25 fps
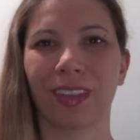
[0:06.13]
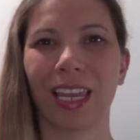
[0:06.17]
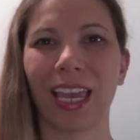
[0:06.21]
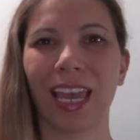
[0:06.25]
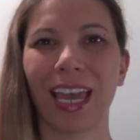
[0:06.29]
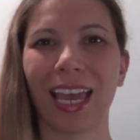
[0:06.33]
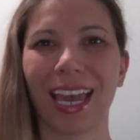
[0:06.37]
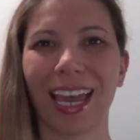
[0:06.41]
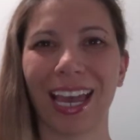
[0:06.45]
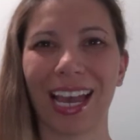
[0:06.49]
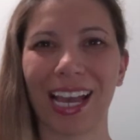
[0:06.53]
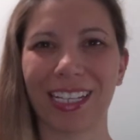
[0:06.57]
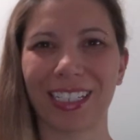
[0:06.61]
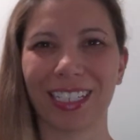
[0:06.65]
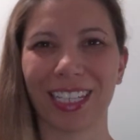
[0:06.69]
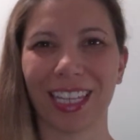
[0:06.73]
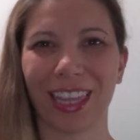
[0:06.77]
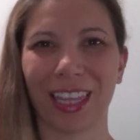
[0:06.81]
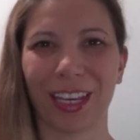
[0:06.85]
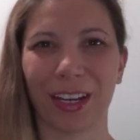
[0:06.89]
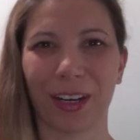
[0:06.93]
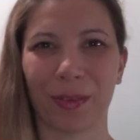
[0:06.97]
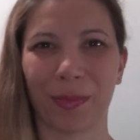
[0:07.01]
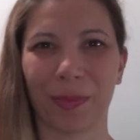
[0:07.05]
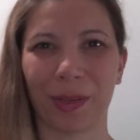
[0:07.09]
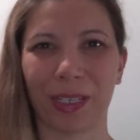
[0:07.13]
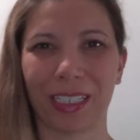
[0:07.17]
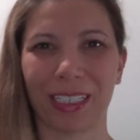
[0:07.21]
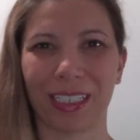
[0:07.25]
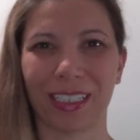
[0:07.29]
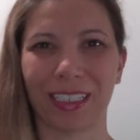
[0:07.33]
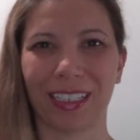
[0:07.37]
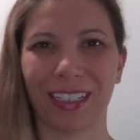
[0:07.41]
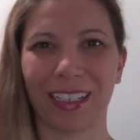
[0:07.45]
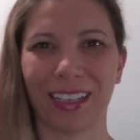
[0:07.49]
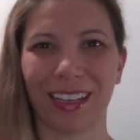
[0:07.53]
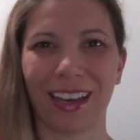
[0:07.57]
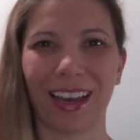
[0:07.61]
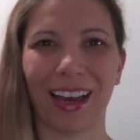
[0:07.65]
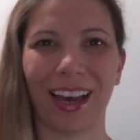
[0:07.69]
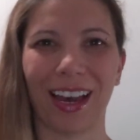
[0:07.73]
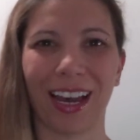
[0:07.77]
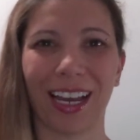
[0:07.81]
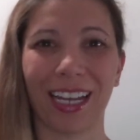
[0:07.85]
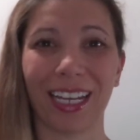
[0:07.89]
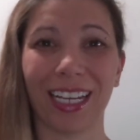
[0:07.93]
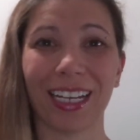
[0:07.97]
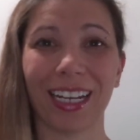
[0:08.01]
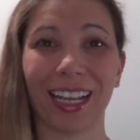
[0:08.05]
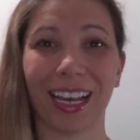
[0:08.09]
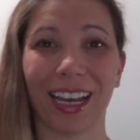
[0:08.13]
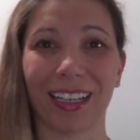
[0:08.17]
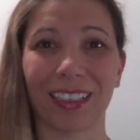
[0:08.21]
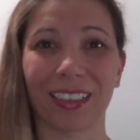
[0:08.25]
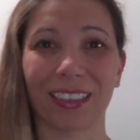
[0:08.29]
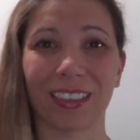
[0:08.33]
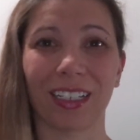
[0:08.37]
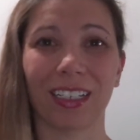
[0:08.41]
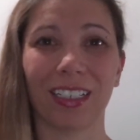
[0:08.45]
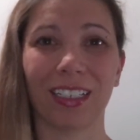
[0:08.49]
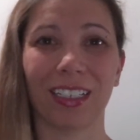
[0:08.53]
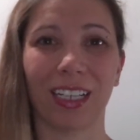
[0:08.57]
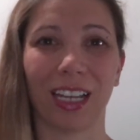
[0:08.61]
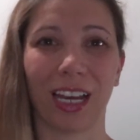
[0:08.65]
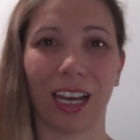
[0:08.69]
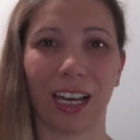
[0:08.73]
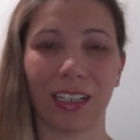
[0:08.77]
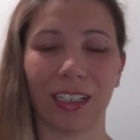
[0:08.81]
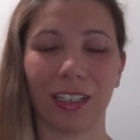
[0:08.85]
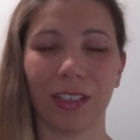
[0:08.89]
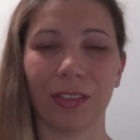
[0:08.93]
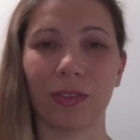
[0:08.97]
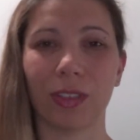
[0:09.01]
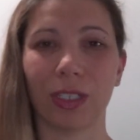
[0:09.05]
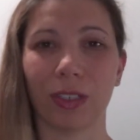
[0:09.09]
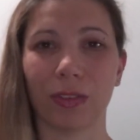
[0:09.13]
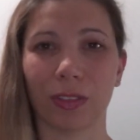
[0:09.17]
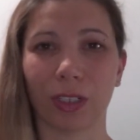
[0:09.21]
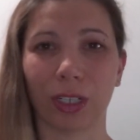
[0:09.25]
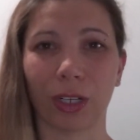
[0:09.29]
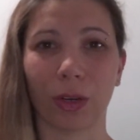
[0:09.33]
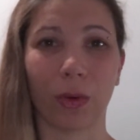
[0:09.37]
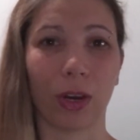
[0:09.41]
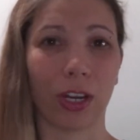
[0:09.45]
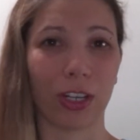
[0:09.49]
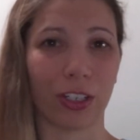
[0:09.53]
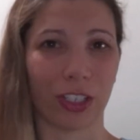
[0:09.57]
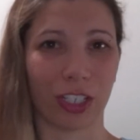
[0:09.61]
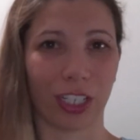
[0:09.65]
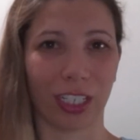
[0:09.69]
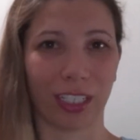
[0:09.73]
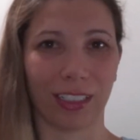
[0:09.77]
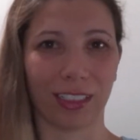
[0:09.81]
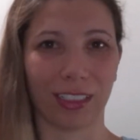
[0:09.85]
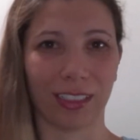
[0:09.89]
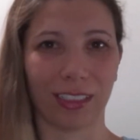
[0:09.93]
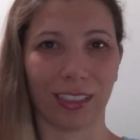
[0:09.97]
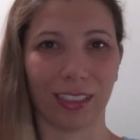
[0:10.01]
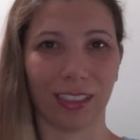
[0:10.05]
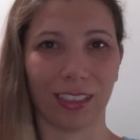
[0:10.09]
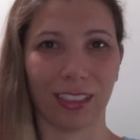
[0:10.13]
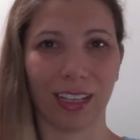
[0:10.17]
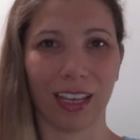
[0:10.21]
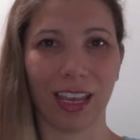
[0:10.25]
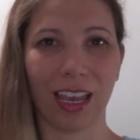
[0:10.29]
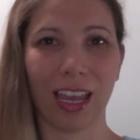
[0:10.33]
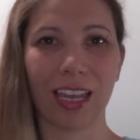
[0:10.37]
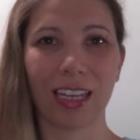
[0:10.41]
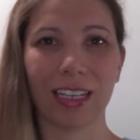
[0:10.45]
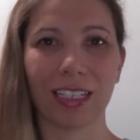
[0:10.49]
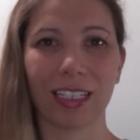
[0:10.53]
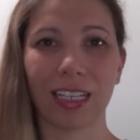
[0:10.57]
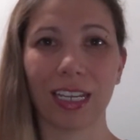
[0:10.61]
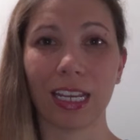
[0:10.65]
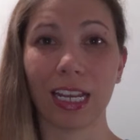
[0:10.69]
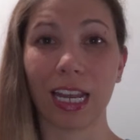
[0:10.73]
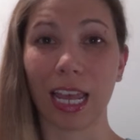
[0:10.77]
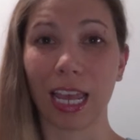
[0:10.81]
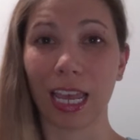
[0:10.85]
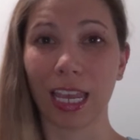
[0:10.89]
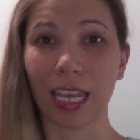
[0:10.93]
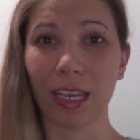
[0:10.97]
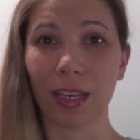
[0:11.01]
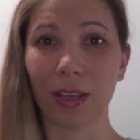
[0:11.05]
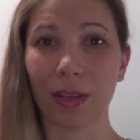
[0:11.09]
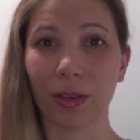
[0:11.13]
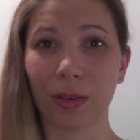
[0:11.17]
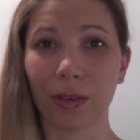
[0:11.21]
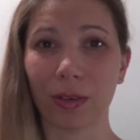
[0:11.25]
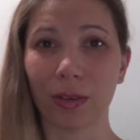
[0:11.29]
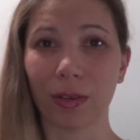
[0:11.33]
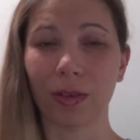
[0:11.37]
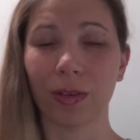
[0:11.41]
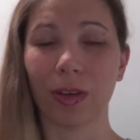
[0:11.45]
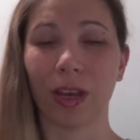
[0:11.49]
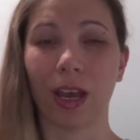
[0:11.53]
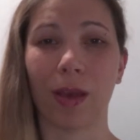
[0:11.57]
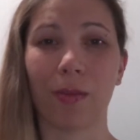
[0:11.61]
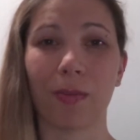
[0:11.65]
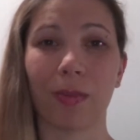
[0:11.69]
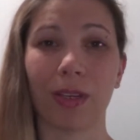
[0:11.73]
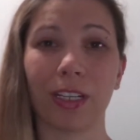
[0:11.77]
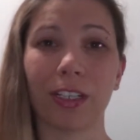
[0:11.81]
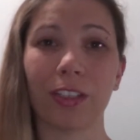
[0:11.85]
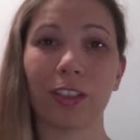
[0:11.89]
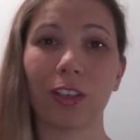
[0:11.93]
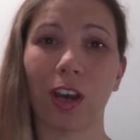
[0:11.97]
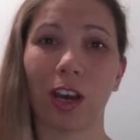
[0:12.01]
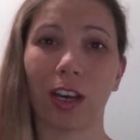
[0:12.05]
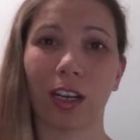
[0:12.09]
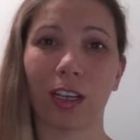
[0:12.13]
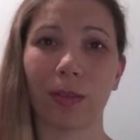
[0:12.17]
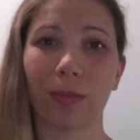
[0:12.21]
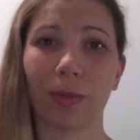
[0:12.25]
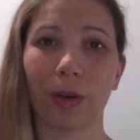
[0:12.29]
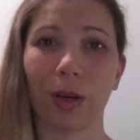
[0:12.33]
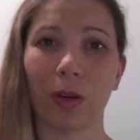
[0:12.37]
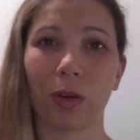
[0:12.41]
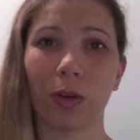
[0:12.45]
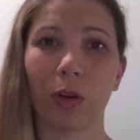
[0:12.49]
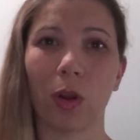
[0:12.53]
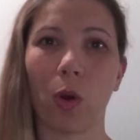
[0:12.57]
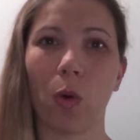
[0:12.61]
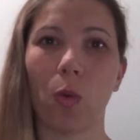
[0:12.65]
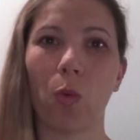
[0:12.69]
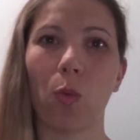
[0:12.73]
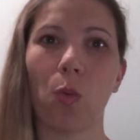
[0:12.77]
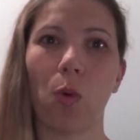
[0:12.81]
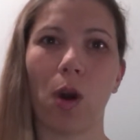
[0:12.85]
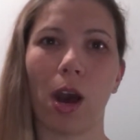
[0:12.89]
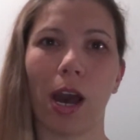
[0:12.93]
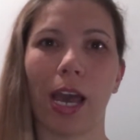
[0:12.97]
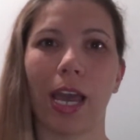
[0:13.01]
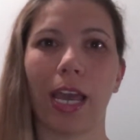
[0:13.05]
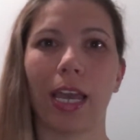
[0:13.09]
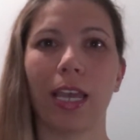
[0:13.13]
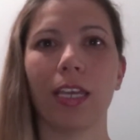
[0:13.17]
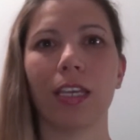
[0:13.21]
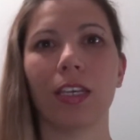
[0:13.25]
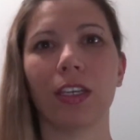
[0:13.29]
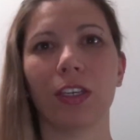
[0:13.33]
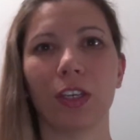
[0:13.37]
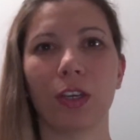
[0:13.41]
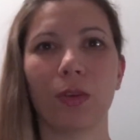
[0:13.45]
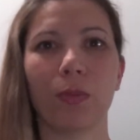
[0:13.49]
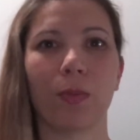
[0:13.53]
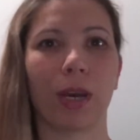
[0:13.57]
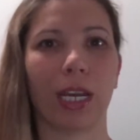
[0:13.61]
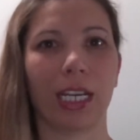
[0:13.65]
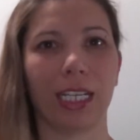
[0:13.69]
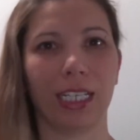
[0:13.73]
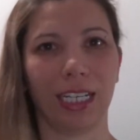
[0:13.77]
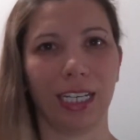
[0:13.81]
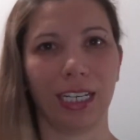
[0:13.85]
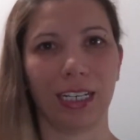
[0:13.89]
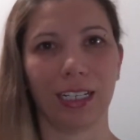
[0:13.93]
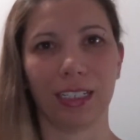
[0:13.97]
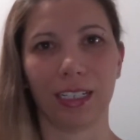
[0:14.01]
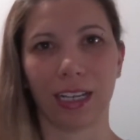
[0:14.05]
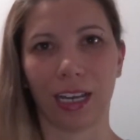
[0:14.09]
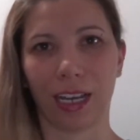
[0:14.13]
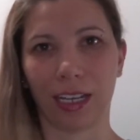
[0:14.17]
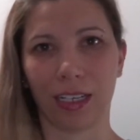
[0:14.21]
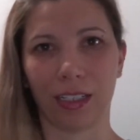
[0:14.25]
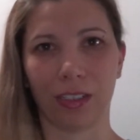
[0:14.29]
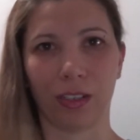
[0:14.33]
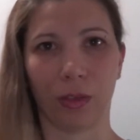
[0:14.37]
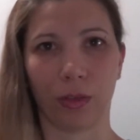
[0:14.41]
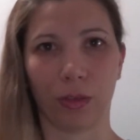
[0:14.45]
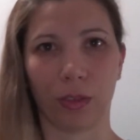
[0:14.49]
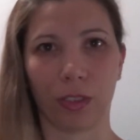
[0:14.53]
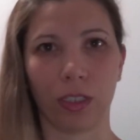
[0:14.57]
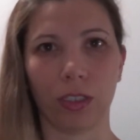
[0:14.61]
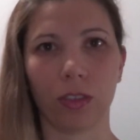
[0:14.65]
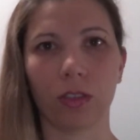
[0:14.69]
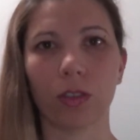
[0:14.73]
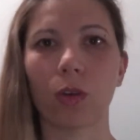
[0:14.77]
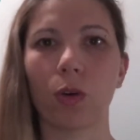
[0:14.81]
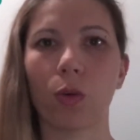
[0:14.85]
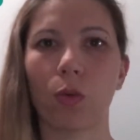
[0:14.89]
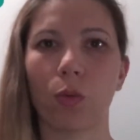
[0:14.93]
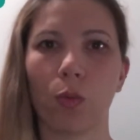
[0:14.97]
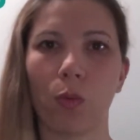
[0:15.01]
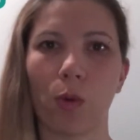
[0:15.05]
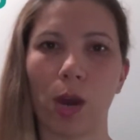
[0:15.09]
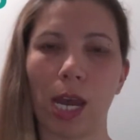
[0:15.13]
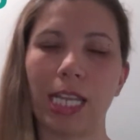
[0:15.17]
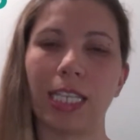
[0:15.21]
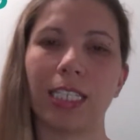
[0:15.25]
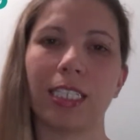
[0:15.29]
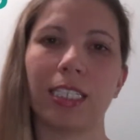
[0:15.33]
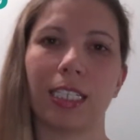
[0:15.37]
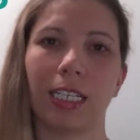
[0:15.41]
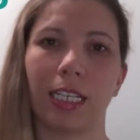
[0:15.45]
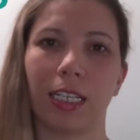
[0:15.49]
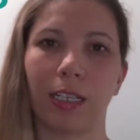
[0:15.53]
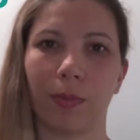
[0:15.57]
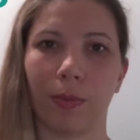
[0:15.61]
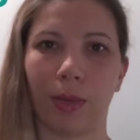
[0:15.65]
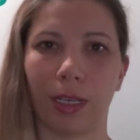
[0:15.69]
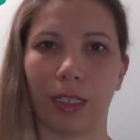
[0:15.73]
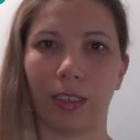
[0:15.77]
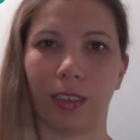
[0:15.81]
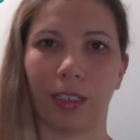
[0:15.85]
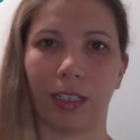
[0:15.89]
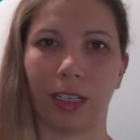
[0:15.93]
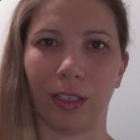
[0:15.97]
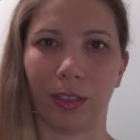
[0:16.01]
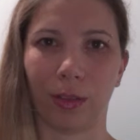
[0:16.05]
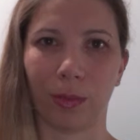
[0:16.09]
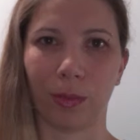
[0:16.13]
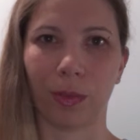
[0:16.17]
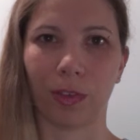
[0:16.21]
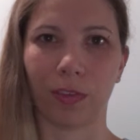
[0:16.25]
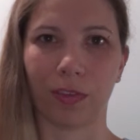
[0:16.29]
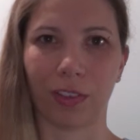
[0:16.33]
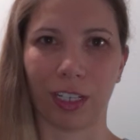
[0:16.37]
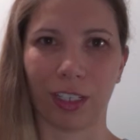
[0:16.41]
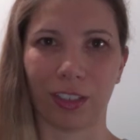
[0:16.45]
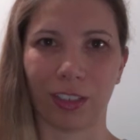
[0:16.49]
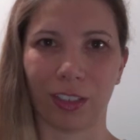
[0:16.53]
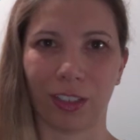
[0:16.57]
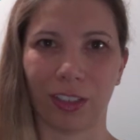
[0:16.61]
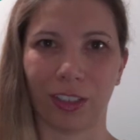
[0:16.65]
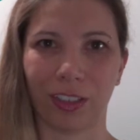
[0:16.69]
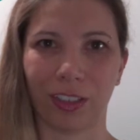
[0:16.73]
As a therapist, I get asked a lot of different questions. Today, I'm going to talk about why you might need a diagnosis when seeing a mental health professional.